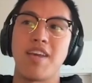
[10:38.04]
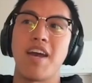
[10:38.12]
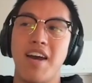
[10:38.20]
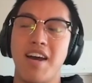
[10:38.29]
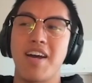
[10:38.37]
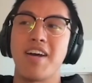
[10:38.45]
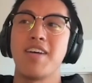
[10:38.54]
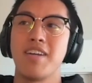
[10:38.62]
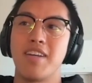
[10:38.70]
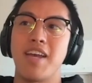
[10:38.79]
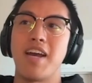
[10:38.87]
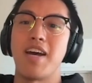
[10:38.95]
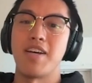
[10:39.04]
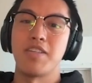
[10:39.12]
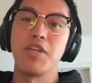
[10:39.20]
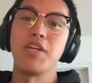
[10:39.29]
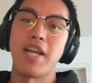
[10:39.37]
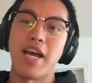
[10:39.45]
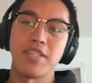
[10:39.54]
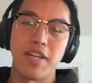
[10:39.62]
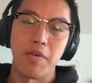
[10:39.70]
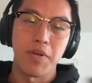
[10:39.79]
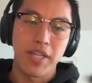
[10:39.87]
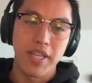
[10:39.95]
Yeah. Yeah. So you're in Azure
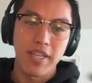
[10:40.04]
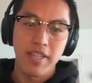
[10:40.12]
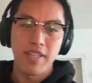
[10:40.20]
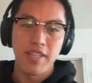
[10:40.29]
networking?